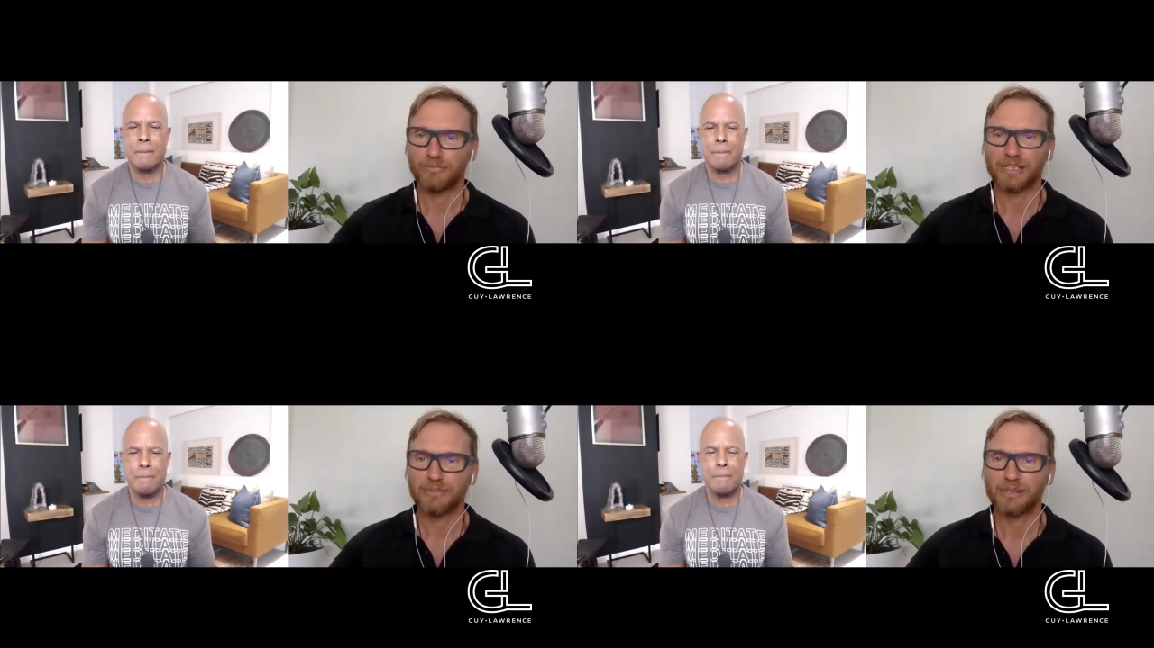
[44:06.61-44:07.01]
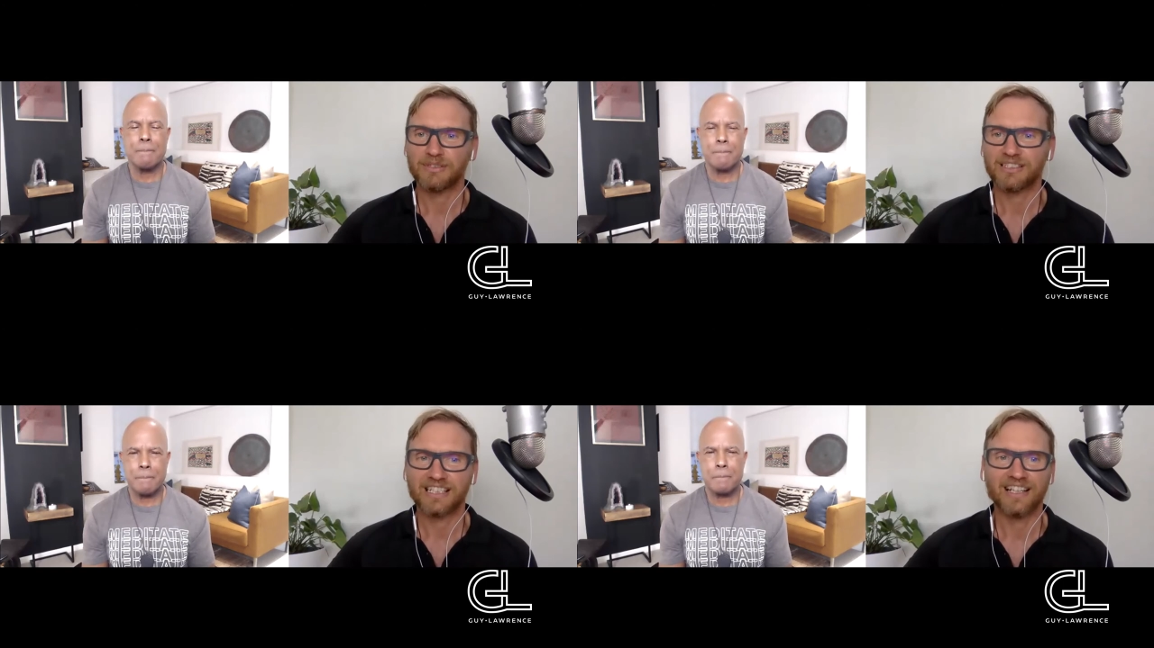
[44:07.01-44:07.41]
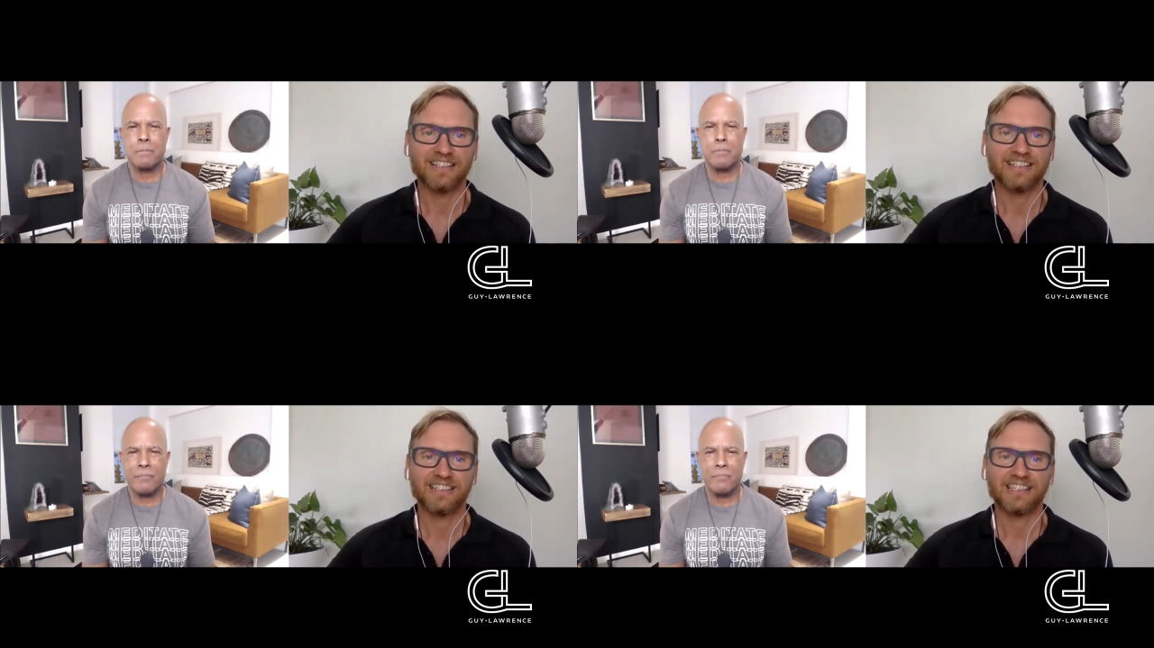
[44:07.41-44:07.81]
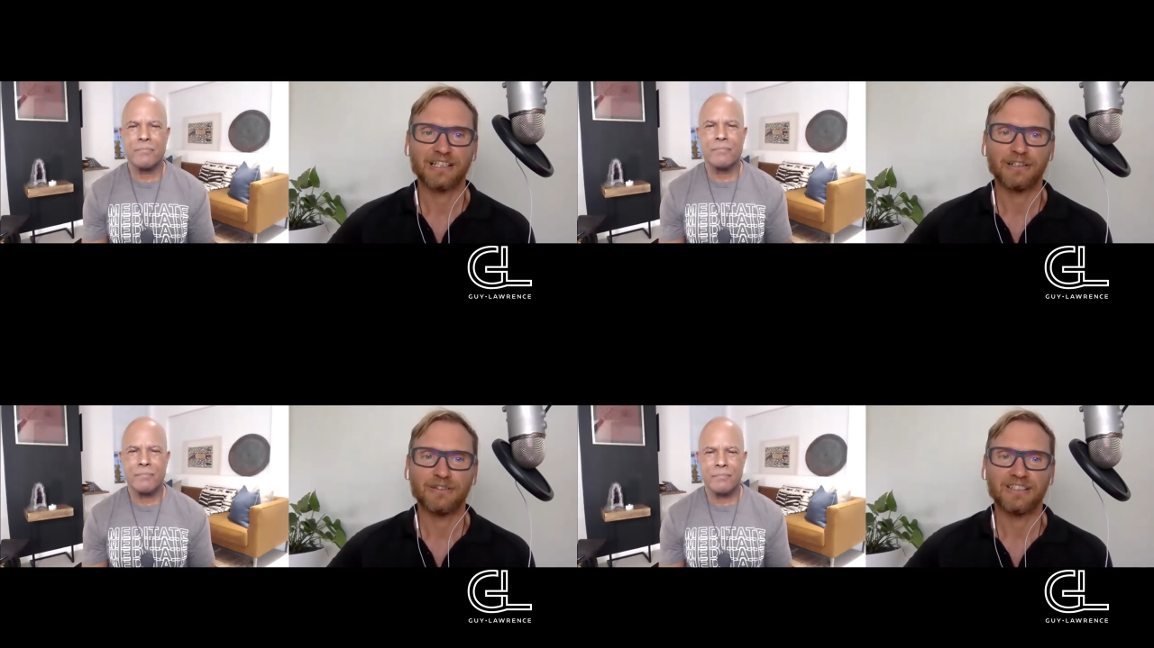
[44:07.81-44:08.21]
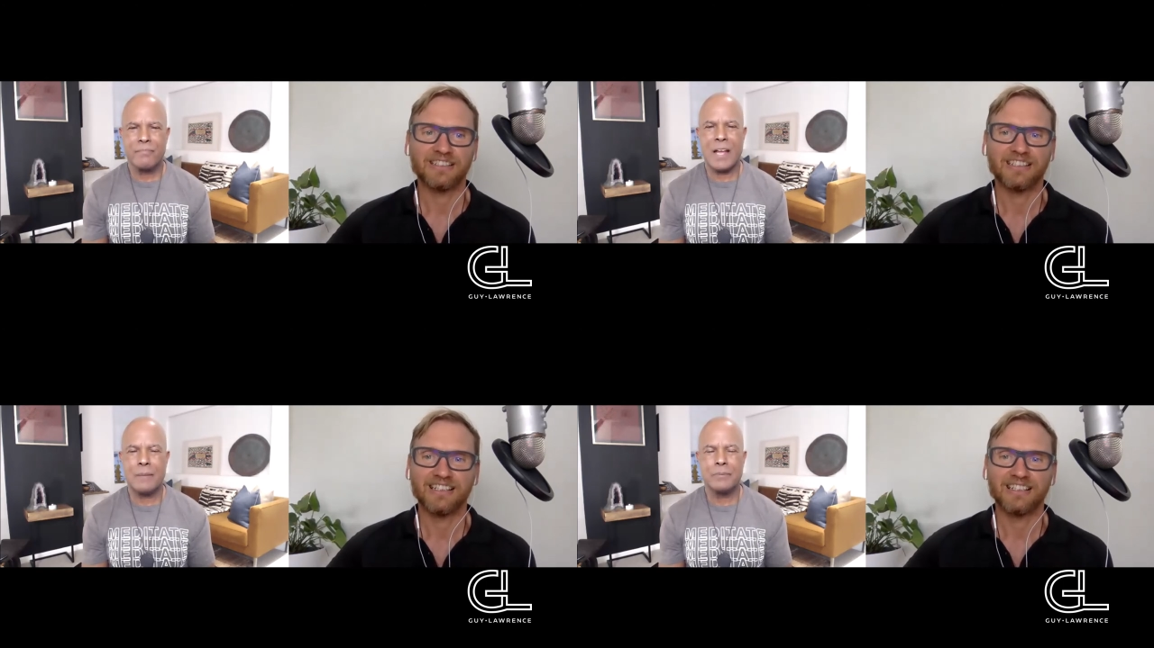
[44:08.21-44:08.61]
Speaker 1: bring people together. You know,
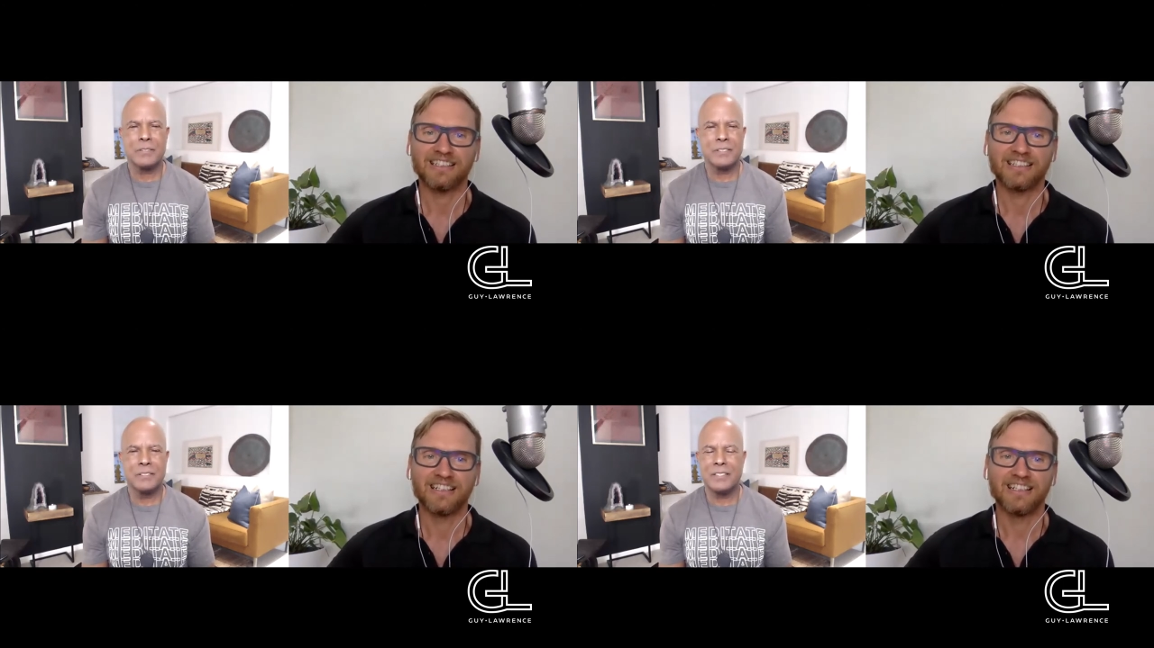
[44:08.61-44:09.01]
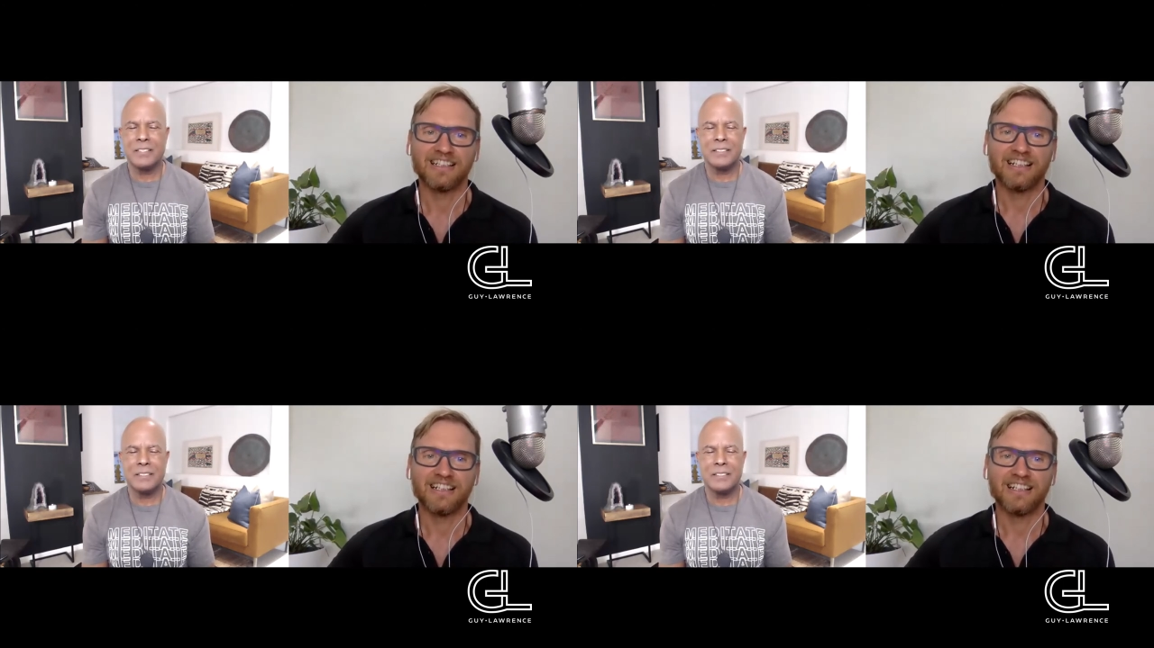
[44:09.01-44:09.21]
and Absolutely. and.